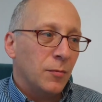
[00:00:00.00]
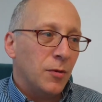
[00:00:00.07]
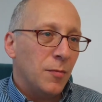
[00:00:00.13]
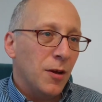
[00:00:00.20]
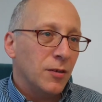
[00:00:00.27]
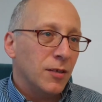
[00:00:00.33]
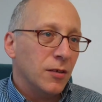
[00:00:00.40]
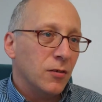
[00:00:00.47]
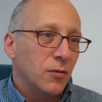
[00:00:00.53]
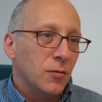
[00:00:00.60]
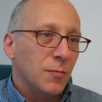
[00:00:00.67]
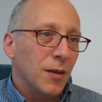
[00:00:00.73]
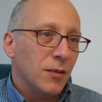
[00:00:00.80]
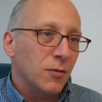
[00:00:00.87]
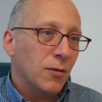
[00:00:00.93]
promoting
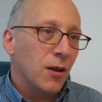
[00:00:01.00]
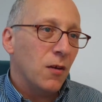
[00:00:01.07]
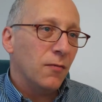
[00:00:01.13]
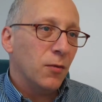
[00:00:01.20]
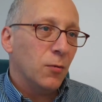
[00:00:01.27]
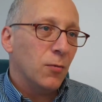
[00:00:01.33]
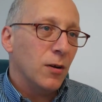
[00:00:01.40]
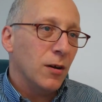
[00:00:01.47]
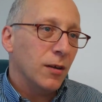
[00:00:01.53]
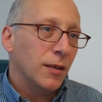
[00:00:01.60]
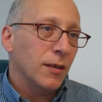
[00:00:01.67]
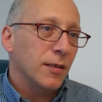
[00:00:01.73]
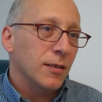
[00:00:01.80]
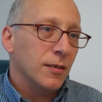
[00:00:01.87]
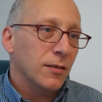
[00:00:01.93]
good mental health at
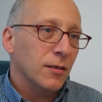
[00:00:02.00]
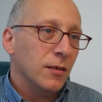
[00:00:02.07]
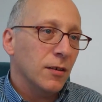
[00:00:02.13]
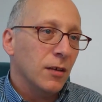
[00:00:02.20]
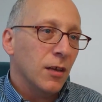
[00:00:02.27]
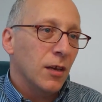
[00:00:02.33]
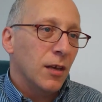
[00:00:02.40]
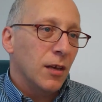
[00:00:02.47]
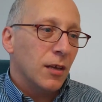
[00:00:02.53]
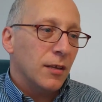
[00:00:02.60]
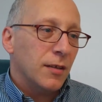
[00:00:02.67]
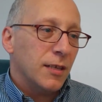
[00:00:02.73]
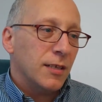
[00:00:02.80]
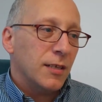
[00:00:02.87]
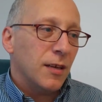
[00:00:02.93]
work is that
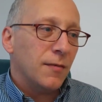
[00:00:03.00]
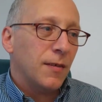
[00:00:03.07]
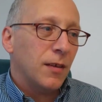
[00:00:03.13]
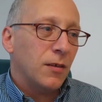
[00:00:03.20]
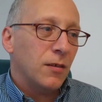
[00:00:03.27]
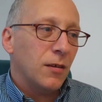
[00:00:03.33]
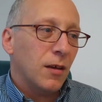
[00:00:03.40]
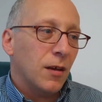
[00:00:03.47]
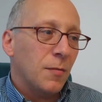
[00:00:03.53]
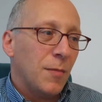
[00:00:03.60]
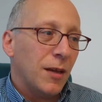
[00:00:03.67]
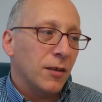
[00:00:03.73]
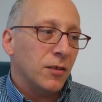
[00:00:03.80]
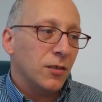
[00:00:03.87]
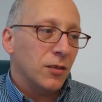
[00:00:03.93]
there's nothing a
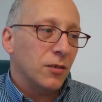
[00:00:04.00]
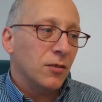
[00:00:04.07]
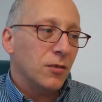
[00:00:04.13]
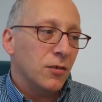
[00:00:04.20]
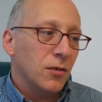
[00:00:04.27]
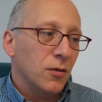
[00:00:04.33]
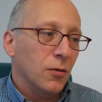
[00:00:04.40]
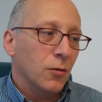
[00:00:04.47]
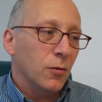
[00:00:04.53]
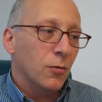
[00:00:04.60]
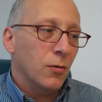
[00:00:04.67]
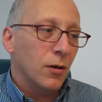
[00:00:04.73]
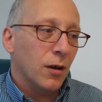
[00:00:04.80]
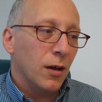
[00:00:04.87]
manager can do